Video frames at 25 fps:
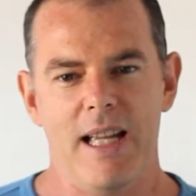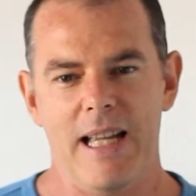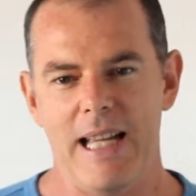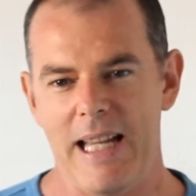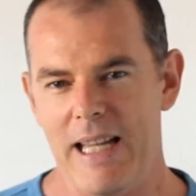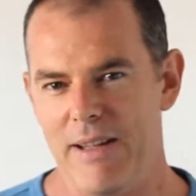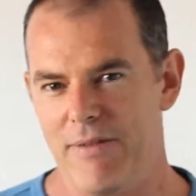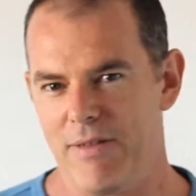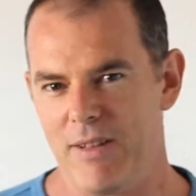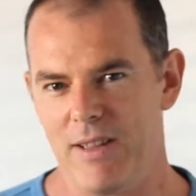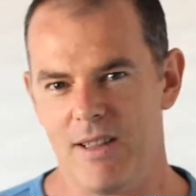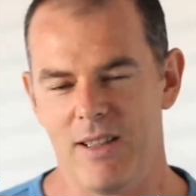
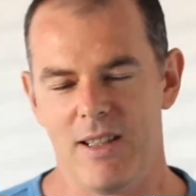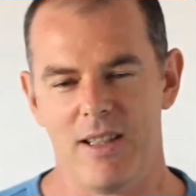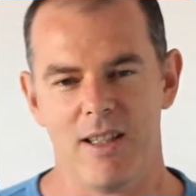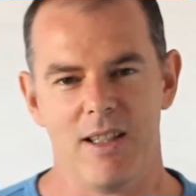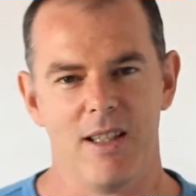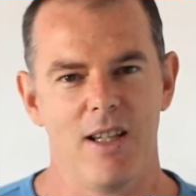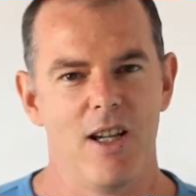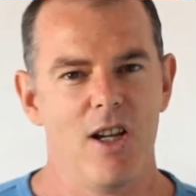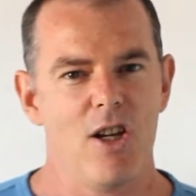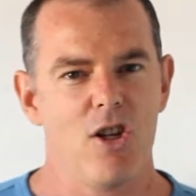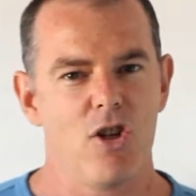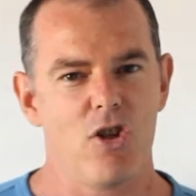Even
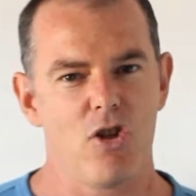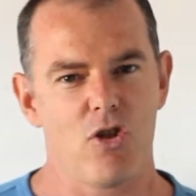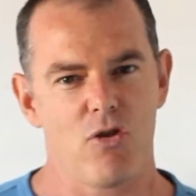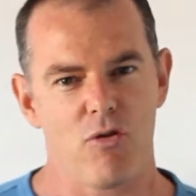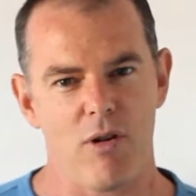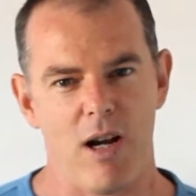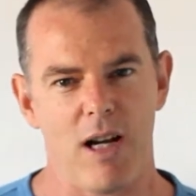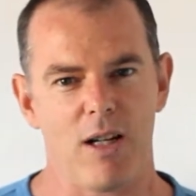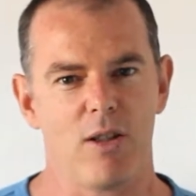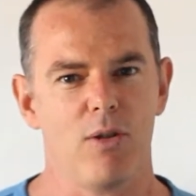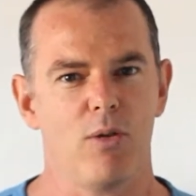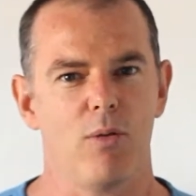the
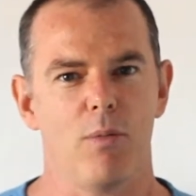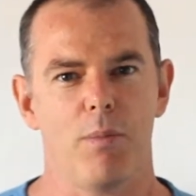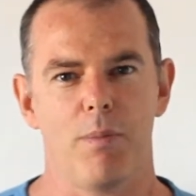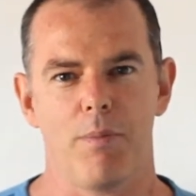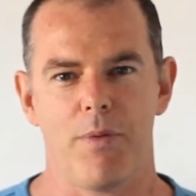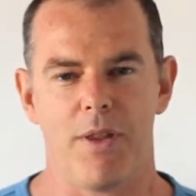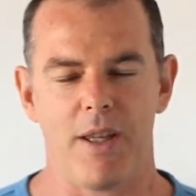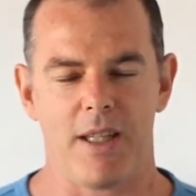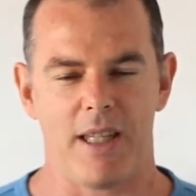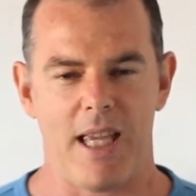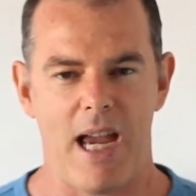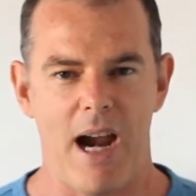struggle,
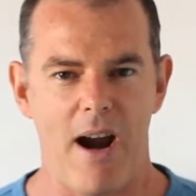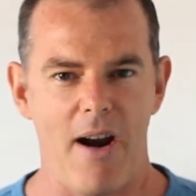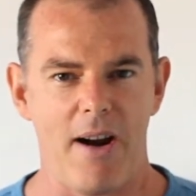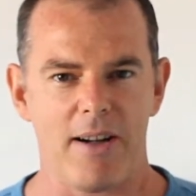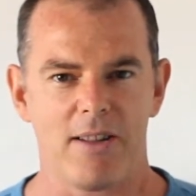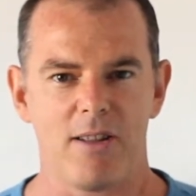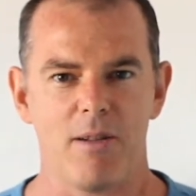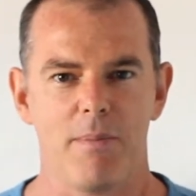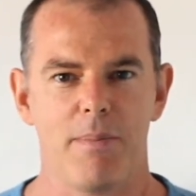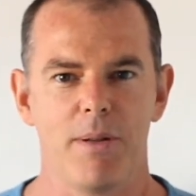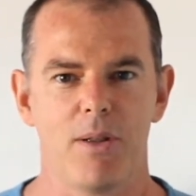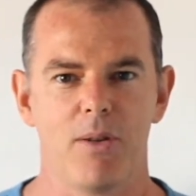the
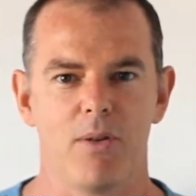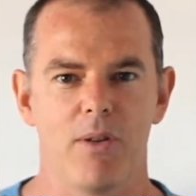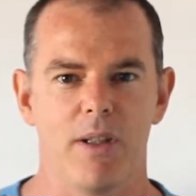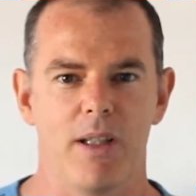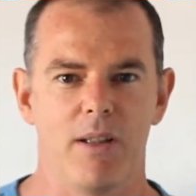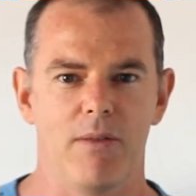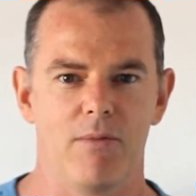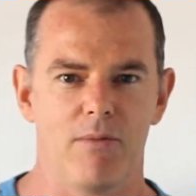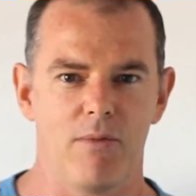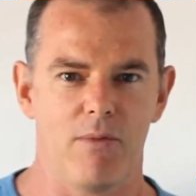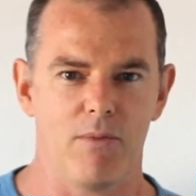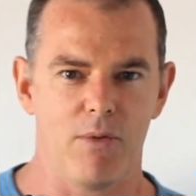character
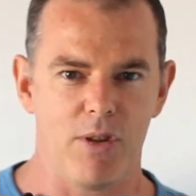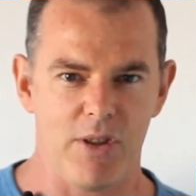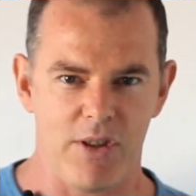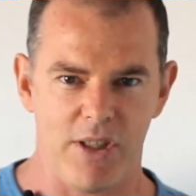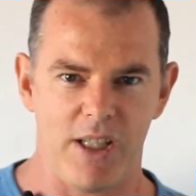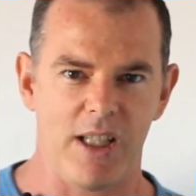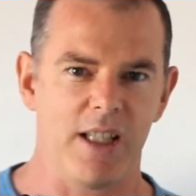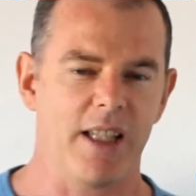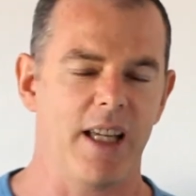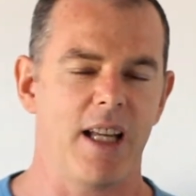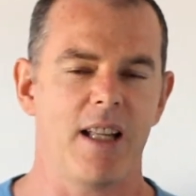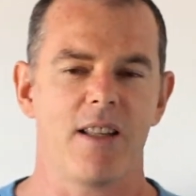building
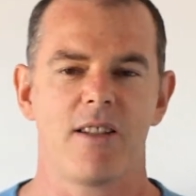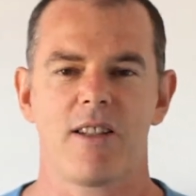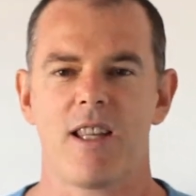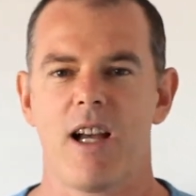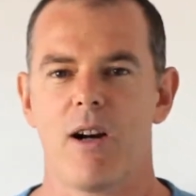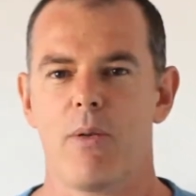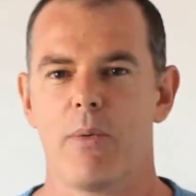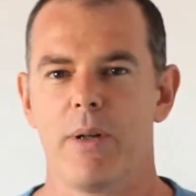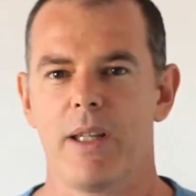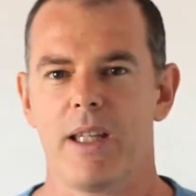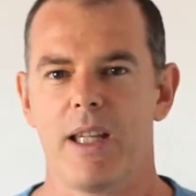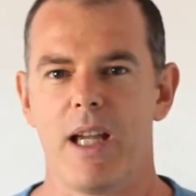resilience
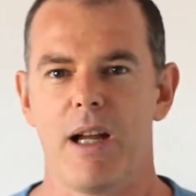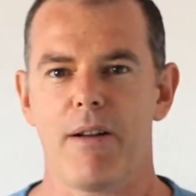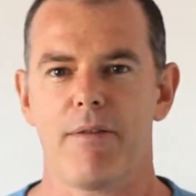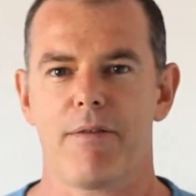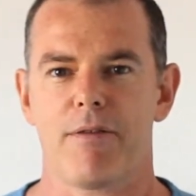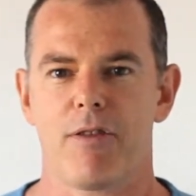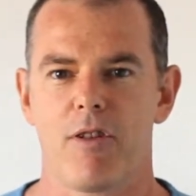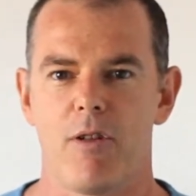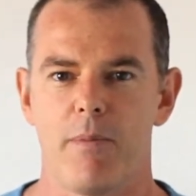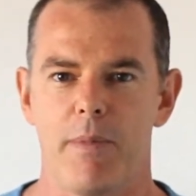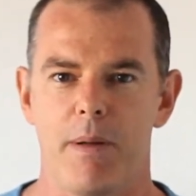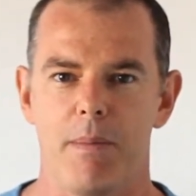that we get
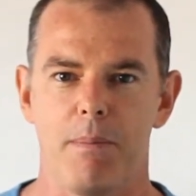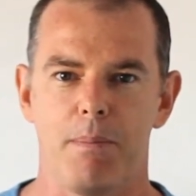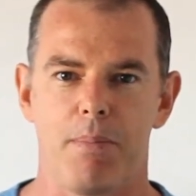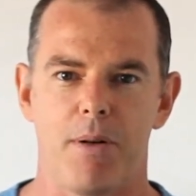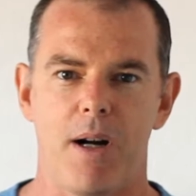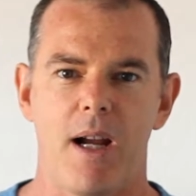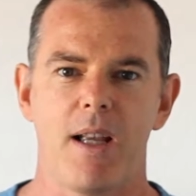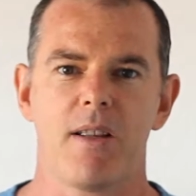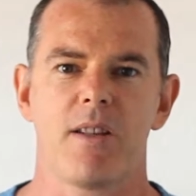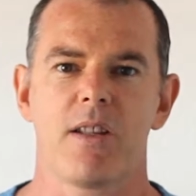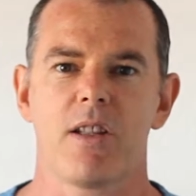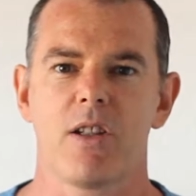from
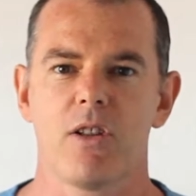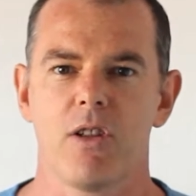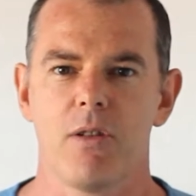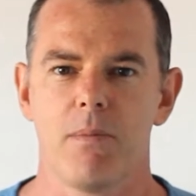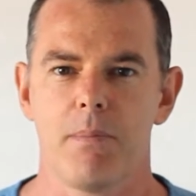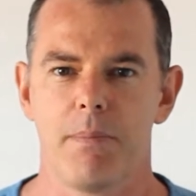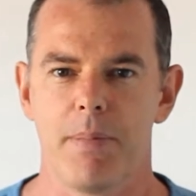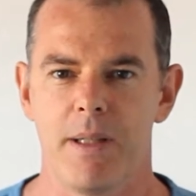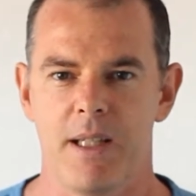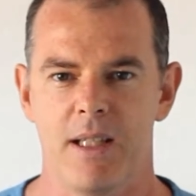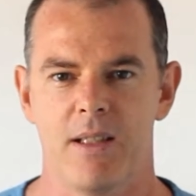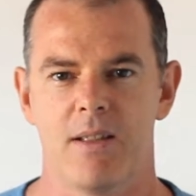embracing
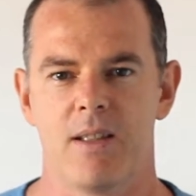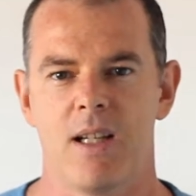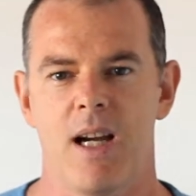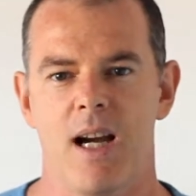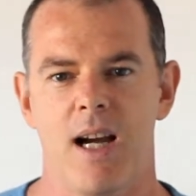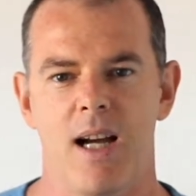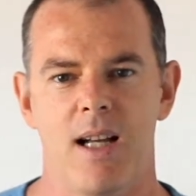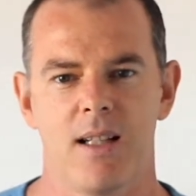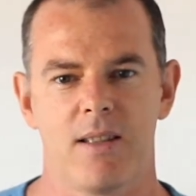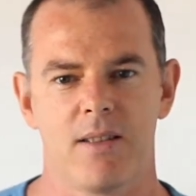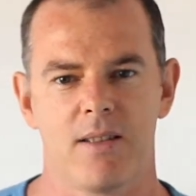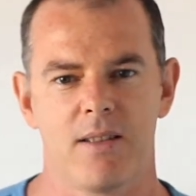on big
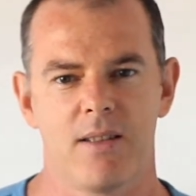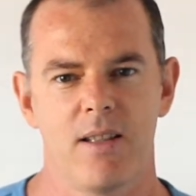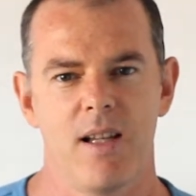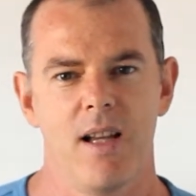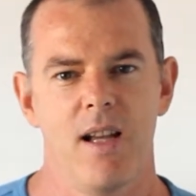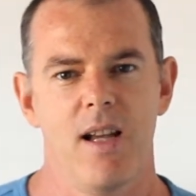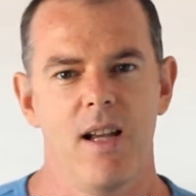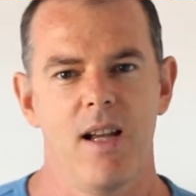tasks,